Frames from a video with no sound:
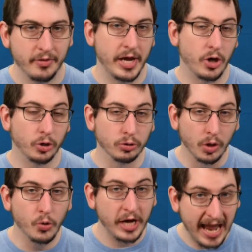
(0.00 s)
They are
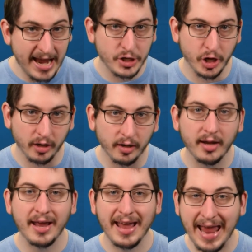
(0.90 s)

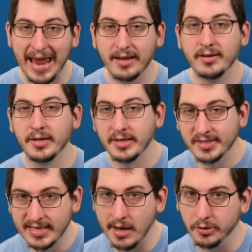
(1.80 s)
location and
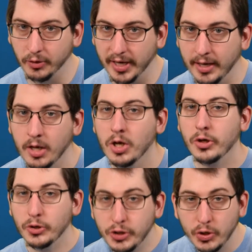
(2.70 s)
salary.
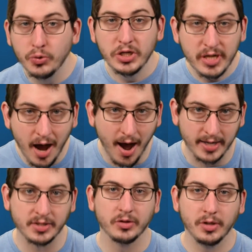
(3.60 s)
Do
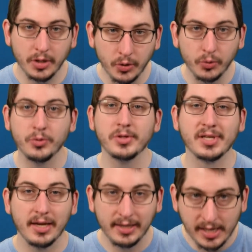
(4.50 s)
not use
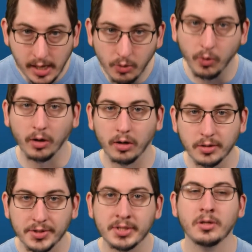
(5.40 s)

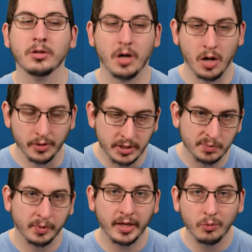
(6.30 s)
keywords. I'll
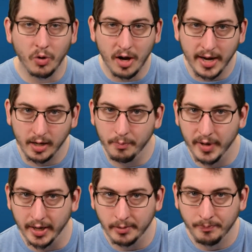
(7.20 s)
explain why in a bit.